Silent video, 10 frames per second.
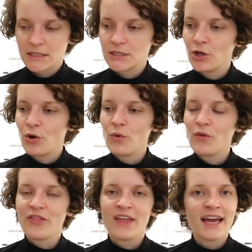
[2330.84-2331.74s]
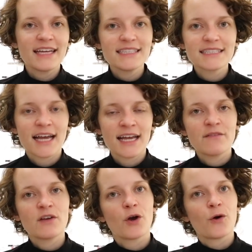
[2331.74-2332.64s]
so that is kind
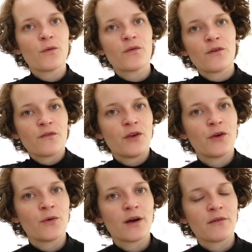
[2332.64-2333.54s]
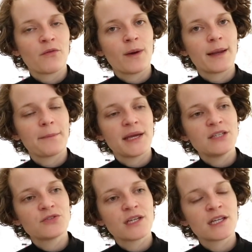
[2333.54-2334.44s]
of an overview of what
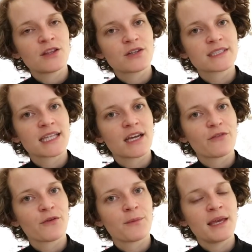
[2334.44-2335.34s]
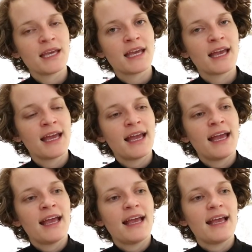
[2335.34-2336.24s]
Patreon looks like for me,
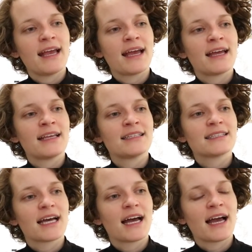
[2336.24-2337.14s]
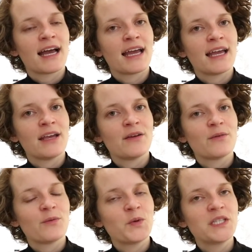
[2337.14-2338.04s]
and I
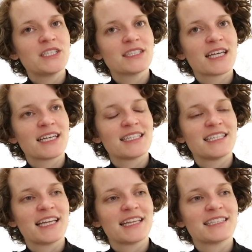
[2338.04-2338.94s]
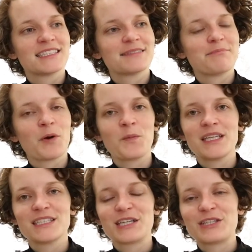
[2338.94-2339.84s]
would just like to take this
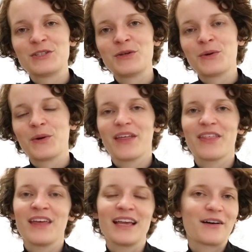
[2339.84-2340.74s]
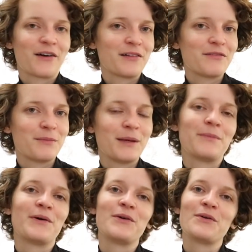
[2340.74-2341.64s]
moment to thank all of the
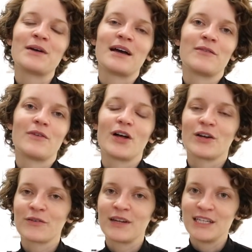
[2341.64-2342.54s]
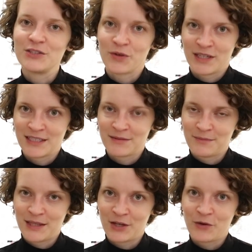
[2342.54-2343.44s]
people who have already joined
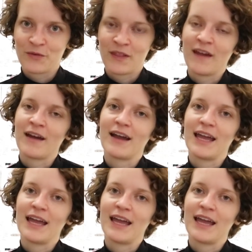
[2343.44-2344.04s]
me over there